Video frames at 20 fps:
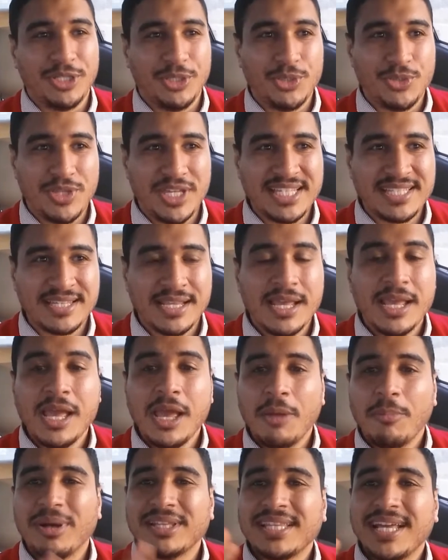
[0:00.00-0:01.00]
tell you this.
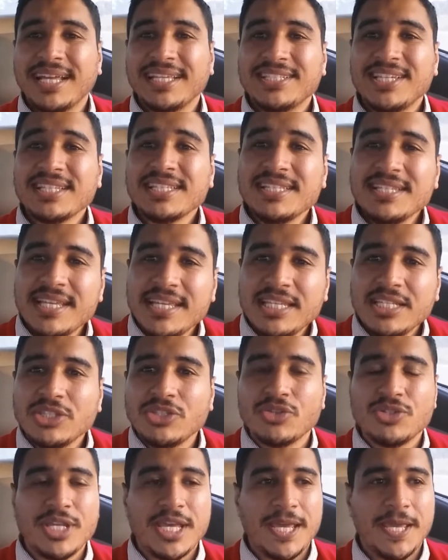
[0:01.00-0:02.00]
But I just needed
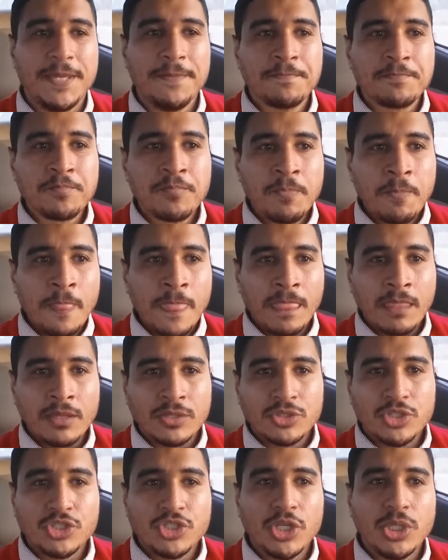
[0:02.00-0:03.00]
today
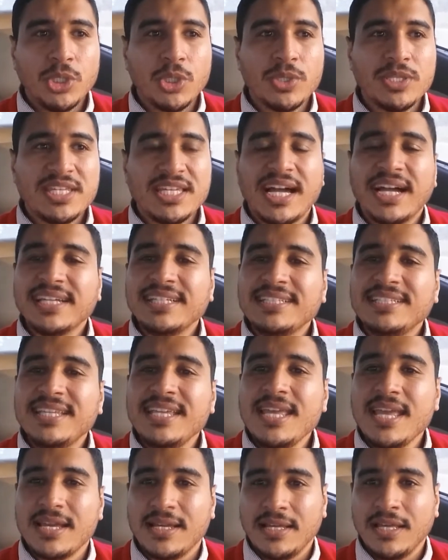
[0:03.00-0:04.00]
to tell you the
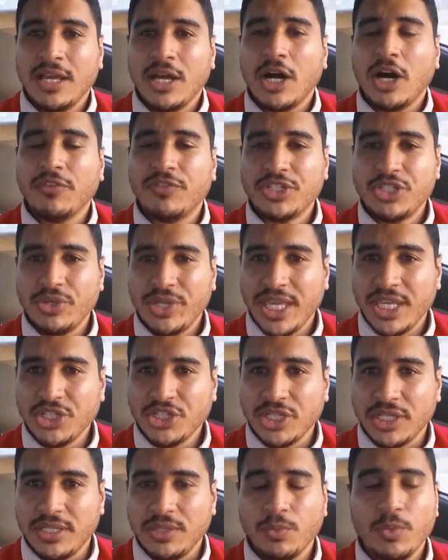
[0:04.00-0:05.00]
idea of
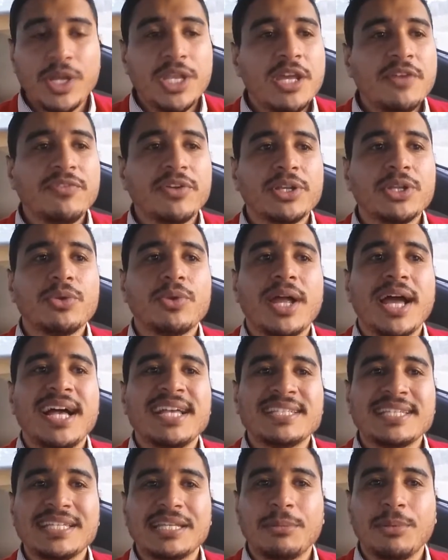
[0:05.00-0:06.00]
education. Whenever you're
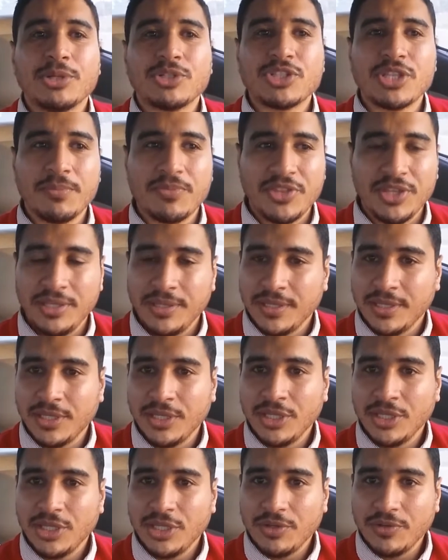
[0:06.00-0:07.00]
asking about something,
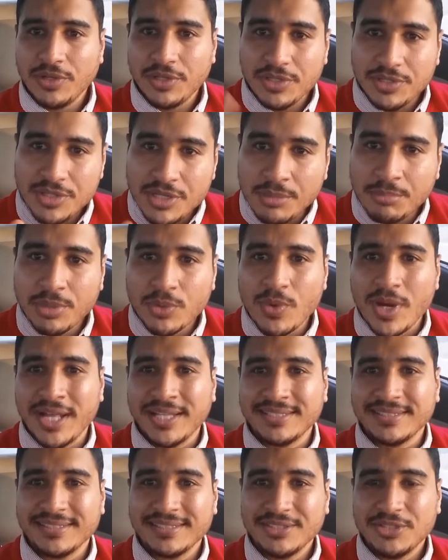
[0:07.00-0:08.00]
Number
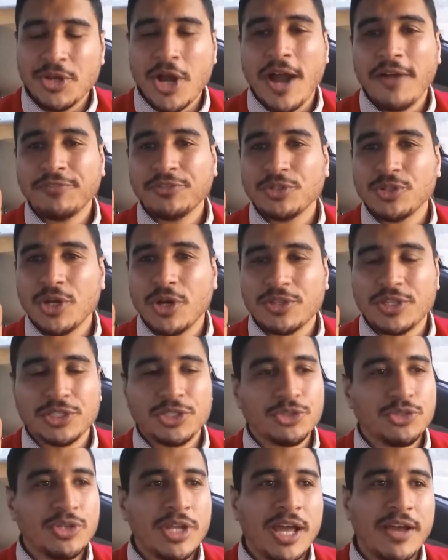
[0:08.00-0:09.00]
one, you have to know
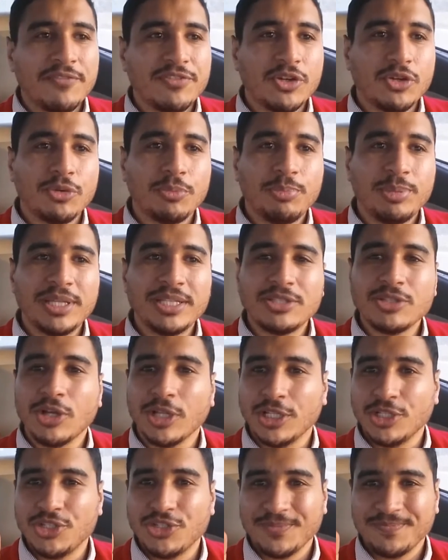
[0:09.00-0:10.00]
that you don't have the complete
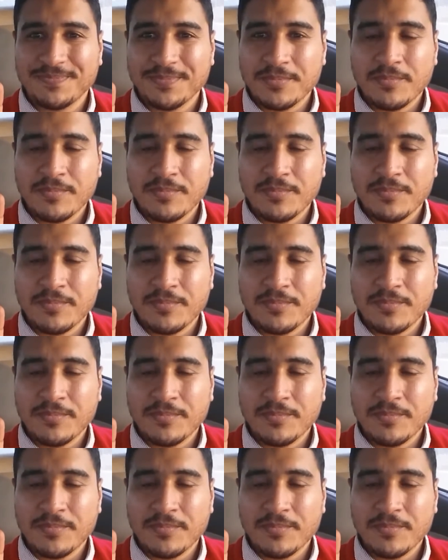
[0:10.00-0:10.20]
knowledge.